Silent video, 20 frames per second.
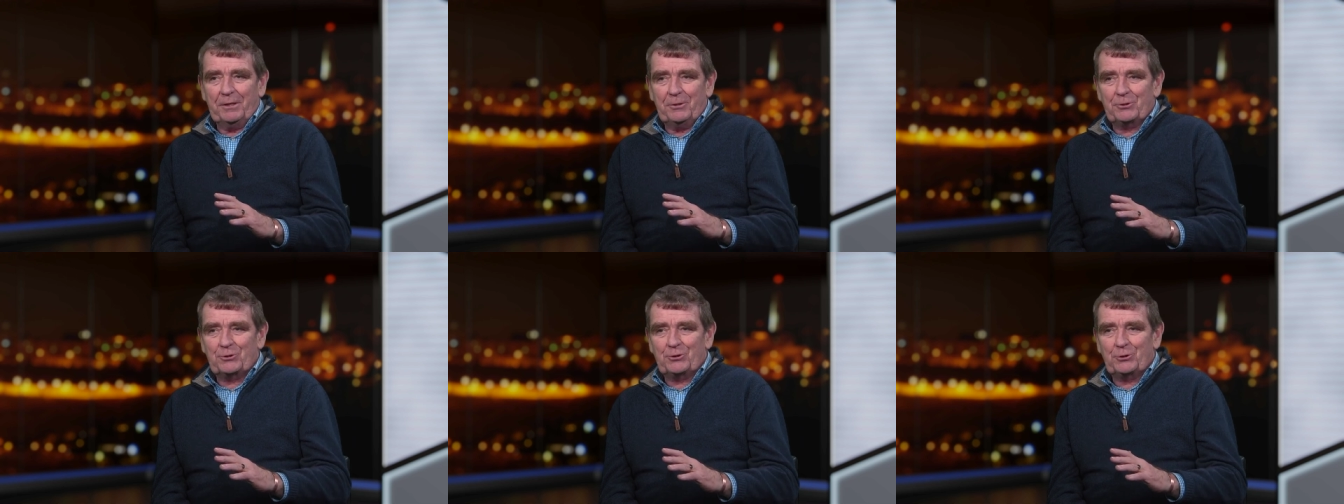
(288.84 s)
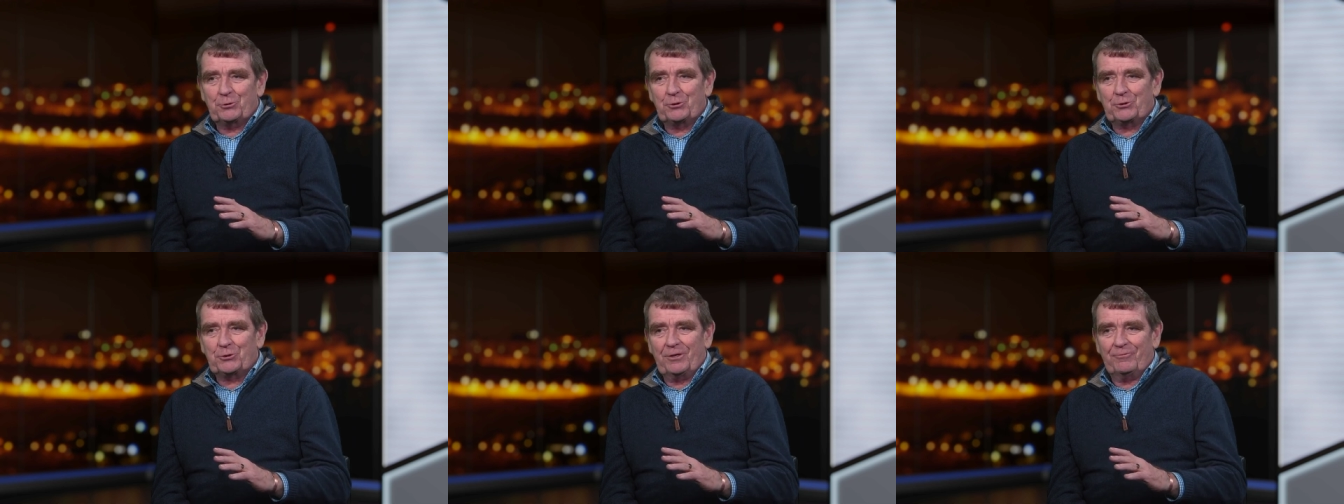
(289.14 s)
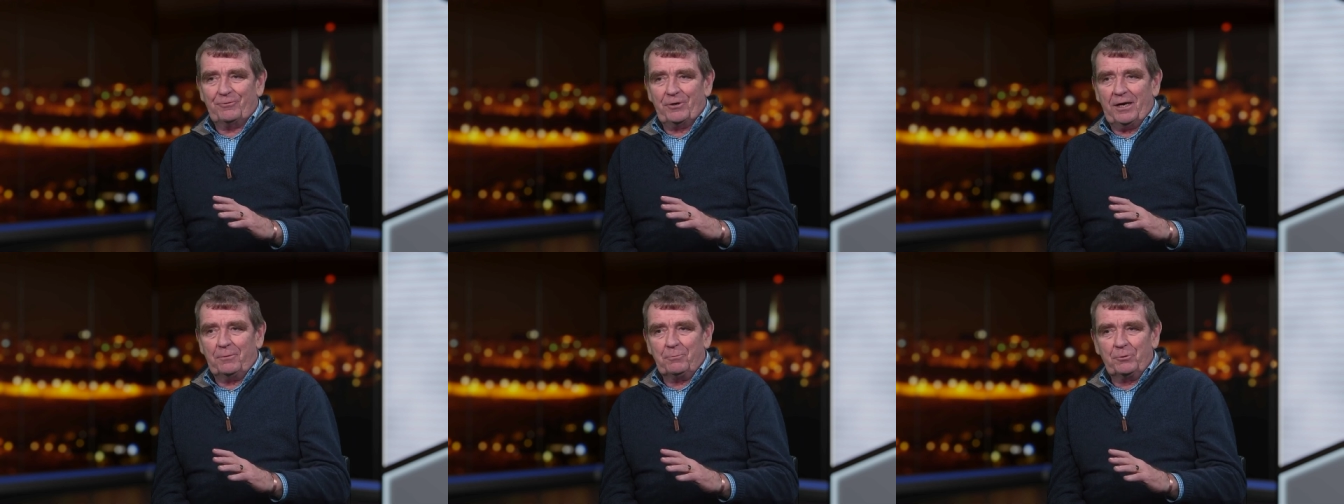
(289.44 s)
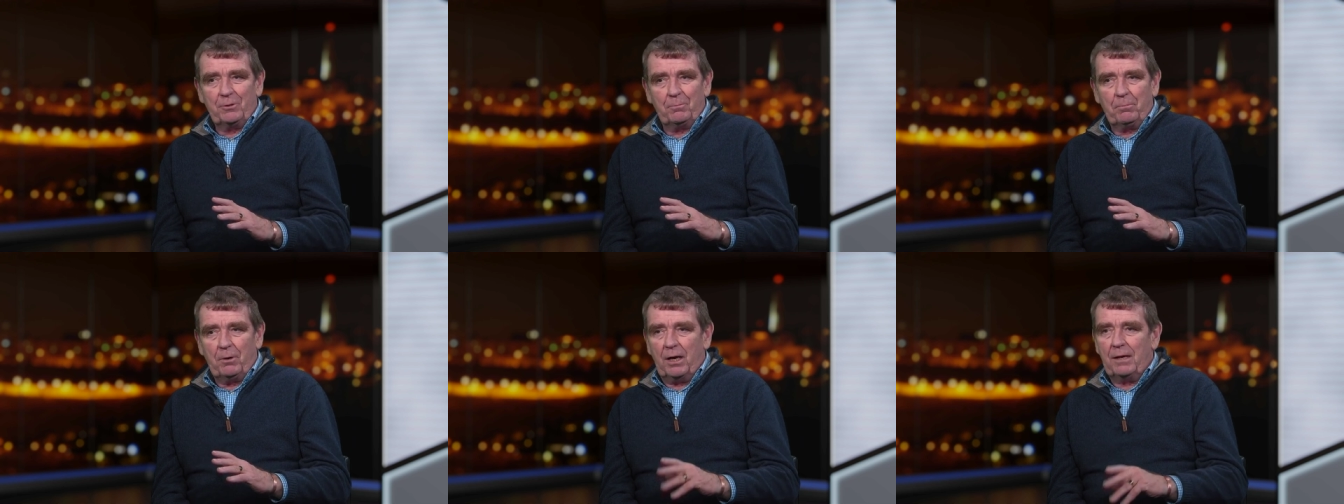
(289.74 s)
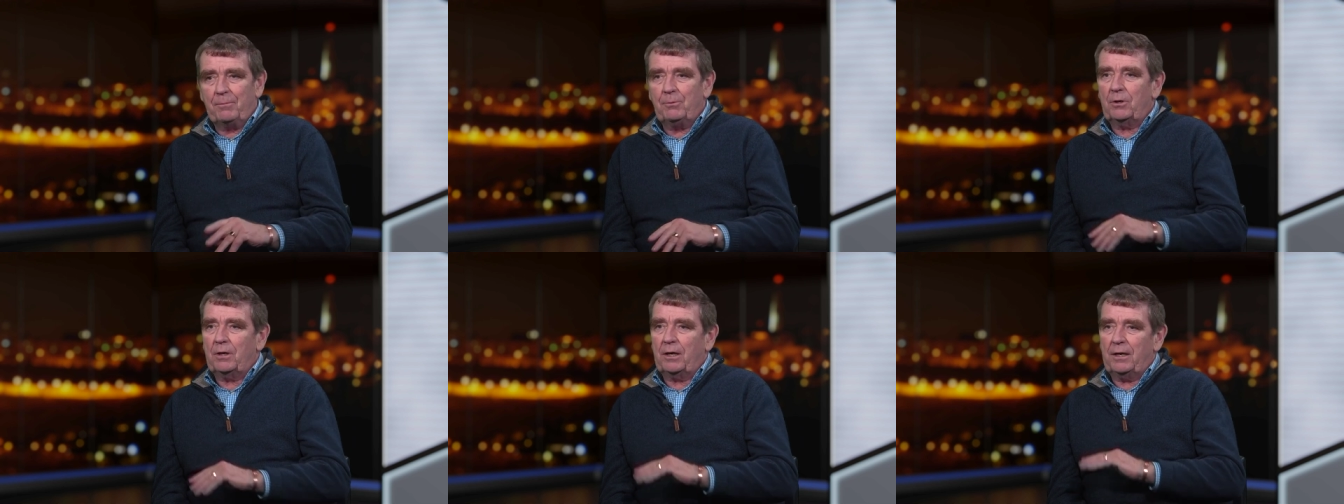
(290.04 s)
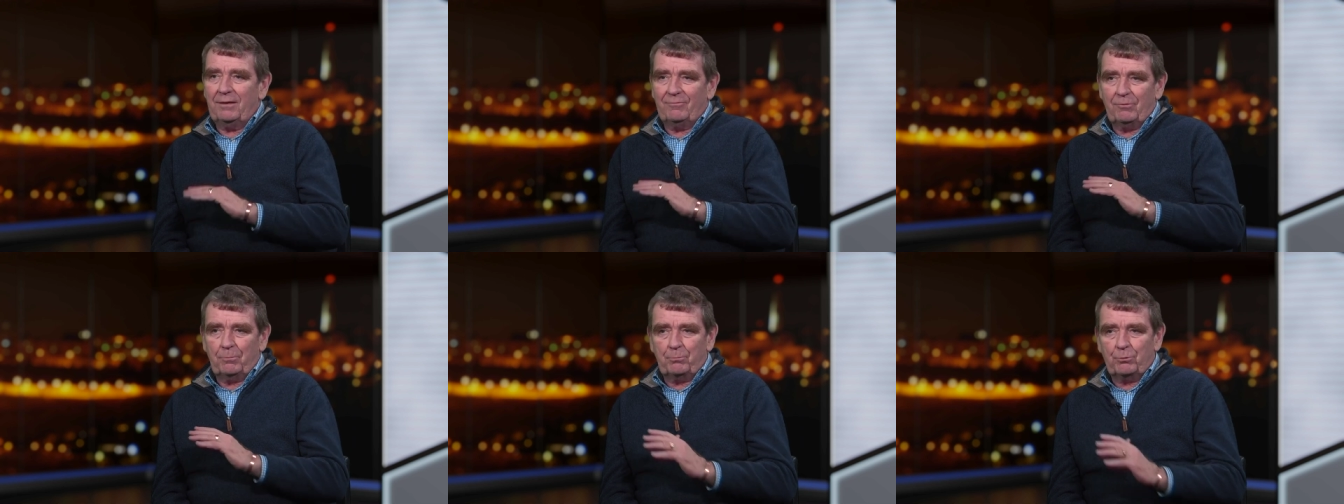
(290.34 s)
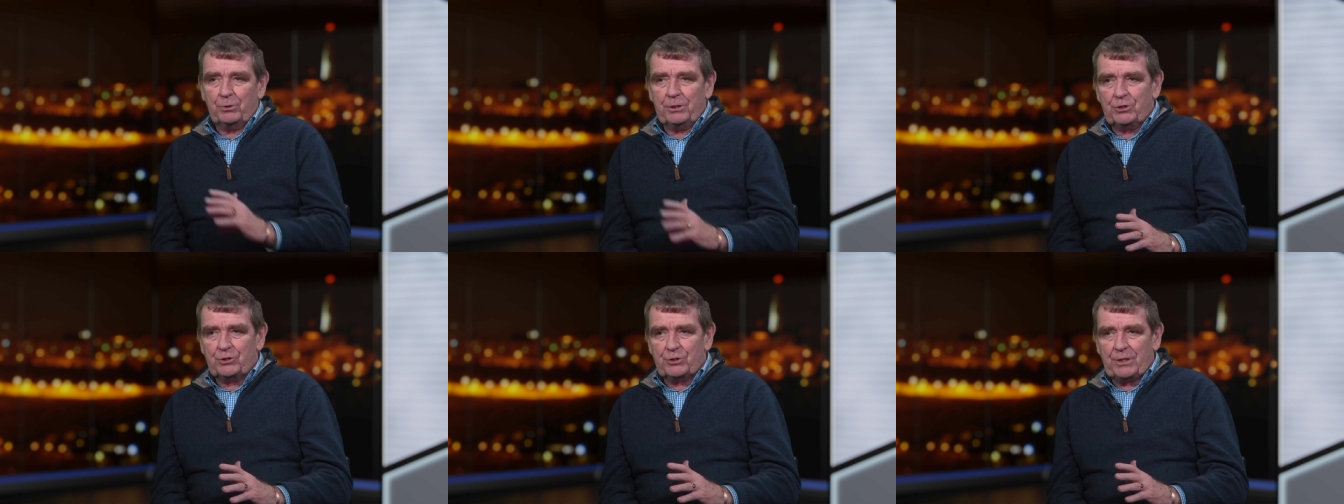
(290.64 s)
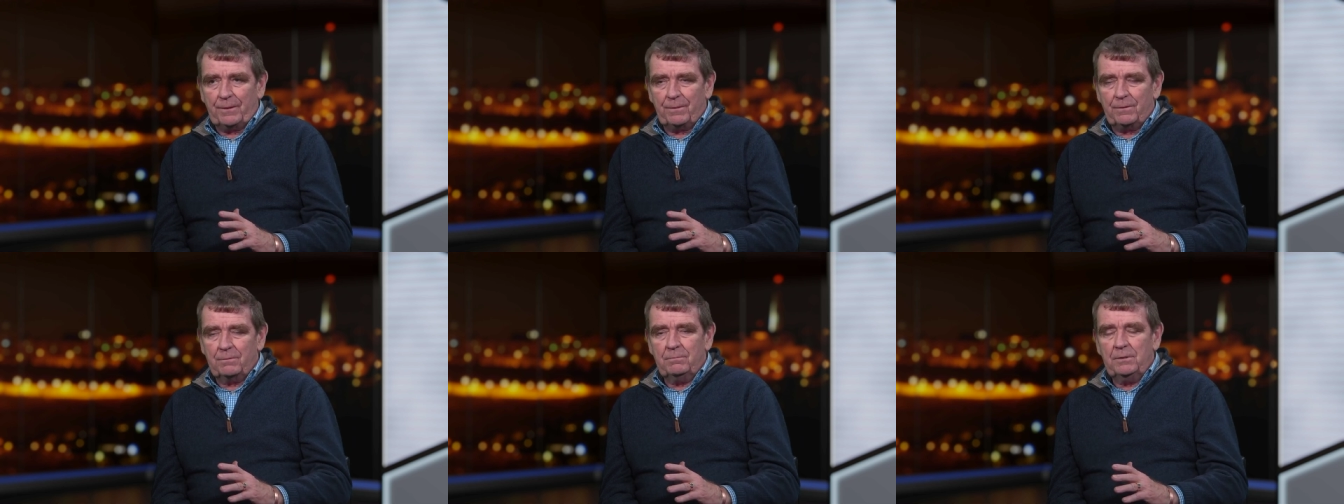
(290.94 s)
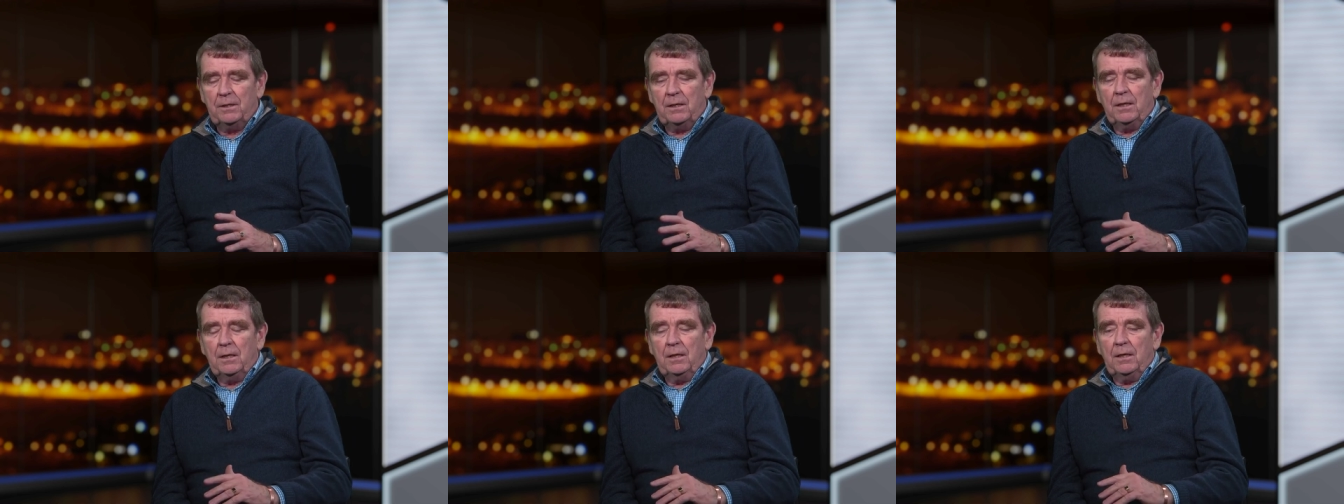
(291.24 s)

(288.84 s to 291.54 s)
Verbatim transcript: beat the soldiers overhead with the Bible. I never preached at them.